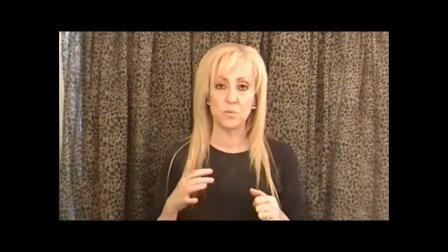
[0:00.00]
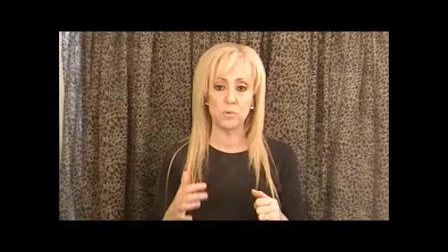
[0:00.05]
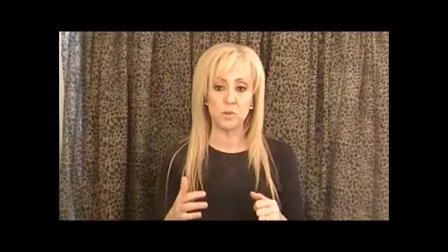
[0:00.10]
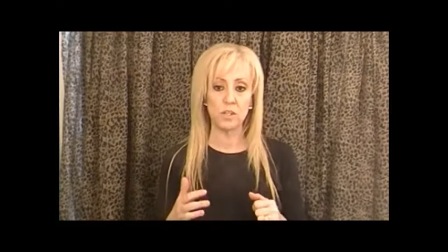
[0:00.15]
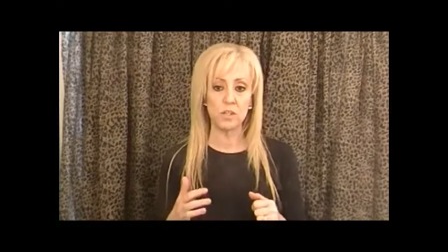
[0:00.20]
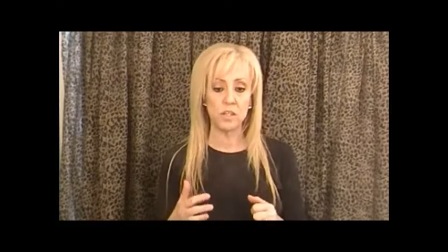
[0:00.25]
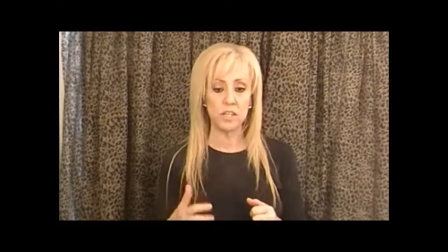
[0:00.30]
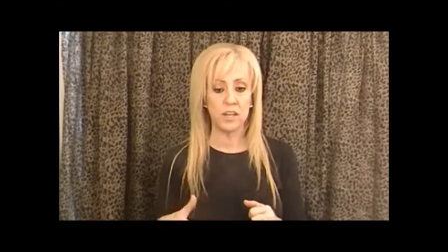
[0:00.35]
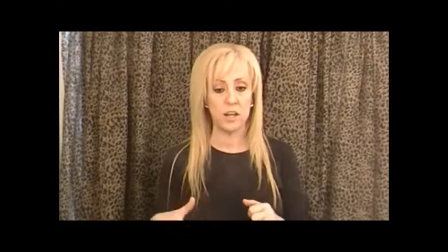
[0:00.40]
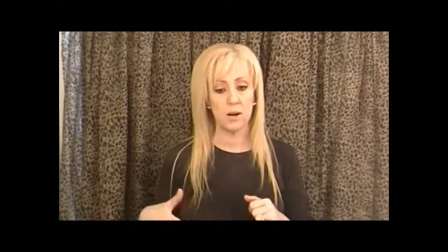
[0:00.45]

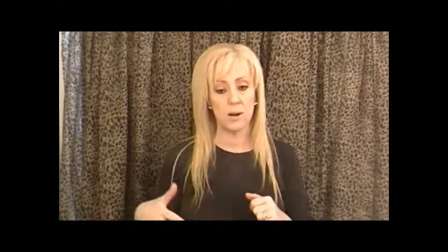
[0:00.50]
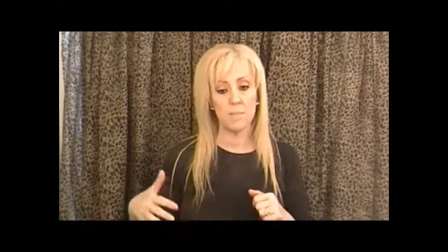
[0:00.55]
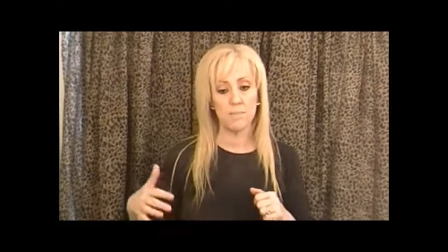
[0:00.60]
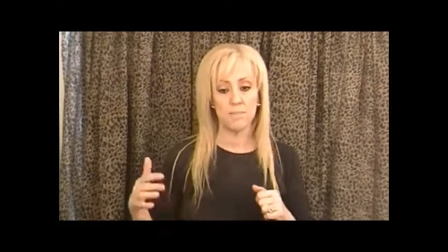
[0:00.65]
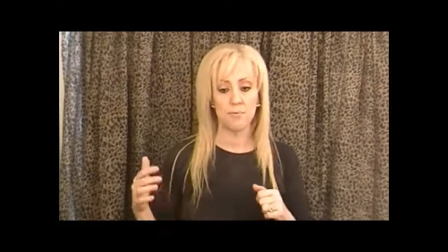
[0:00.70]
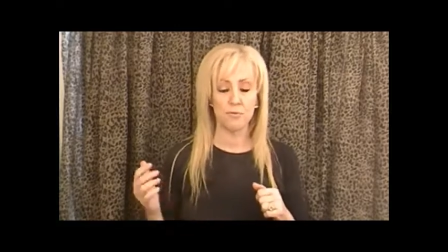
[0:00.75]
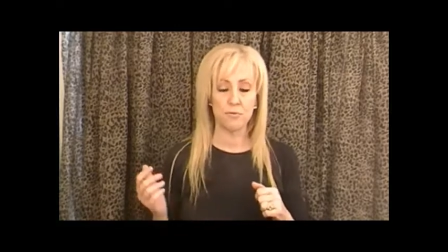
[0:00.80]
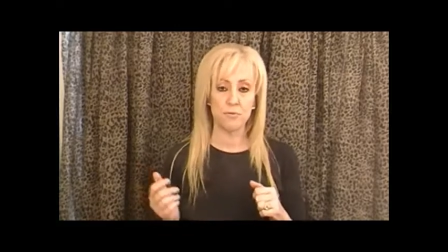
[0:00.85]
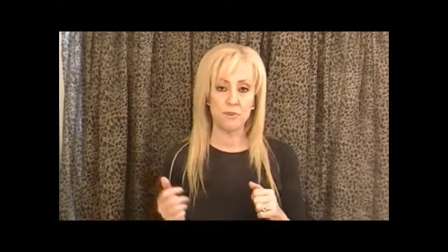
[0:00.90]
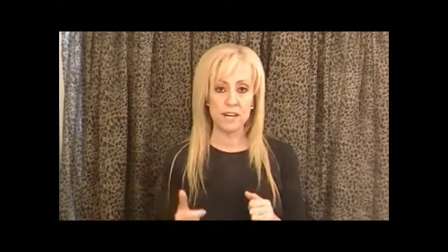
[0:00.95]
really going to
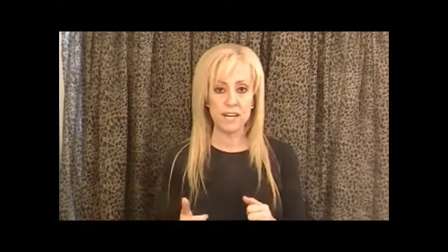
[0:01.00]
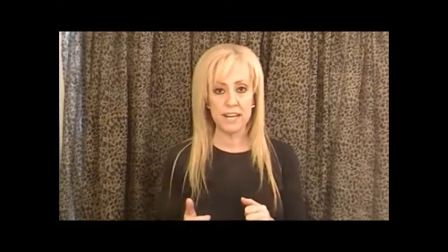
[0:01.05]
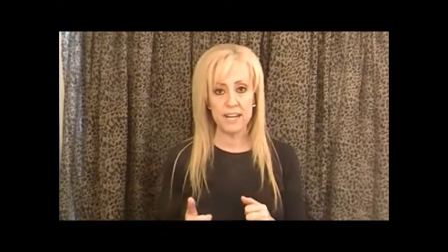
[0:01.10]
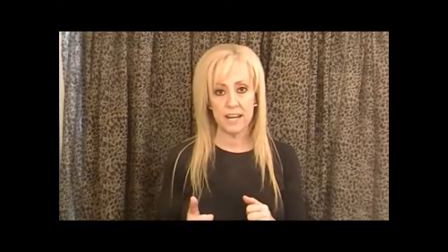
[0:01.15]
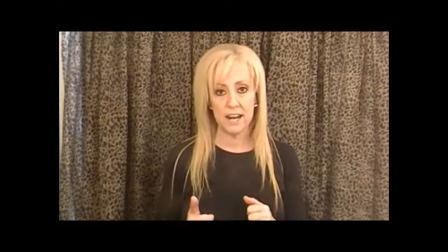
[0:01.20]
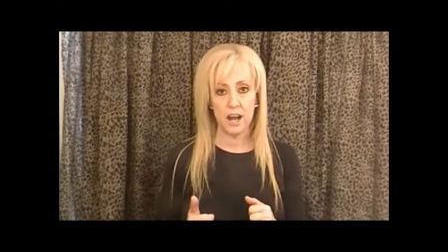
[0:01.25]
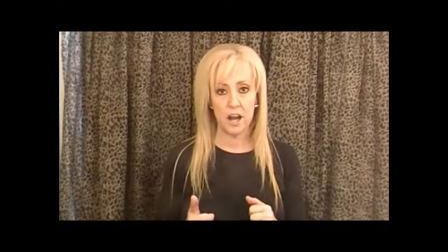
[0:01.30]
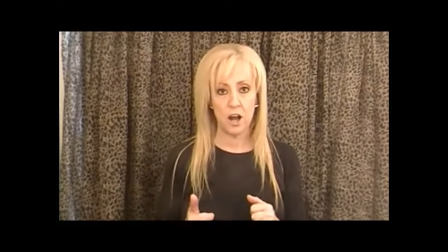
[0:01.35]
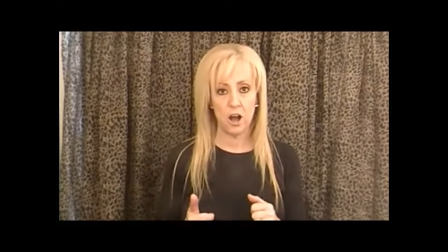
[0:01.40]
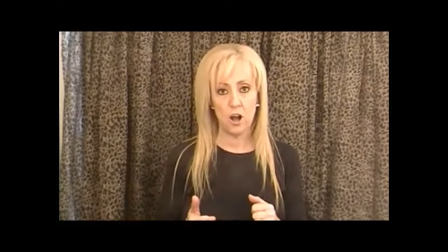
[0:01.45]
bring
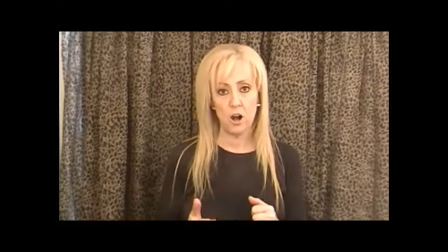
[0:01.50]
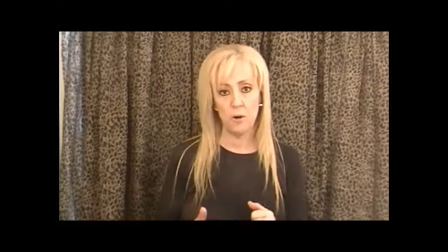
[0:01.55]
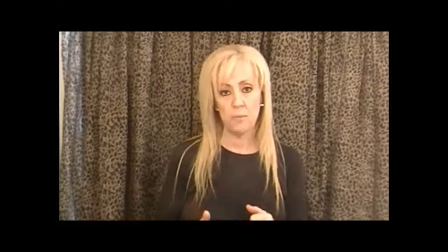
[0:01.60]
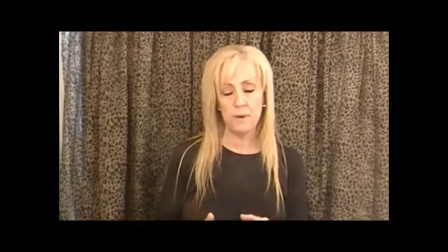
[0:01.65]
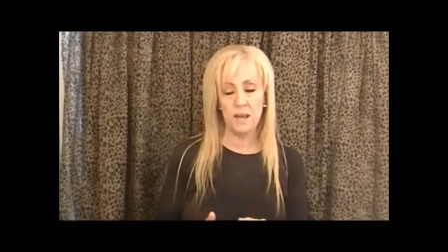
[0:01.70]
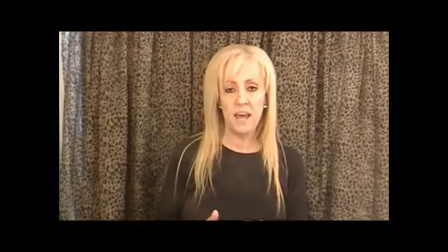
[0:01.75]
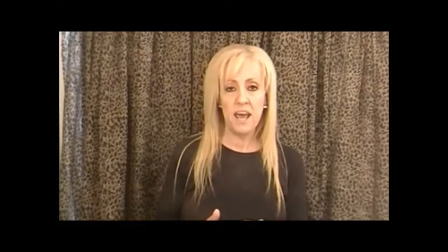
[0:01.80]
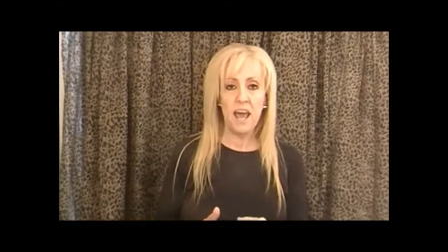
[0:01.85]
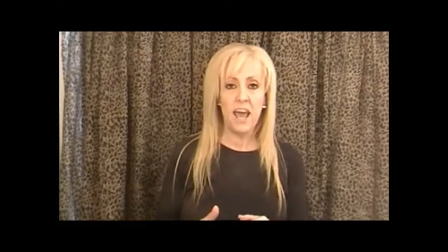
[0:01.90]
it home,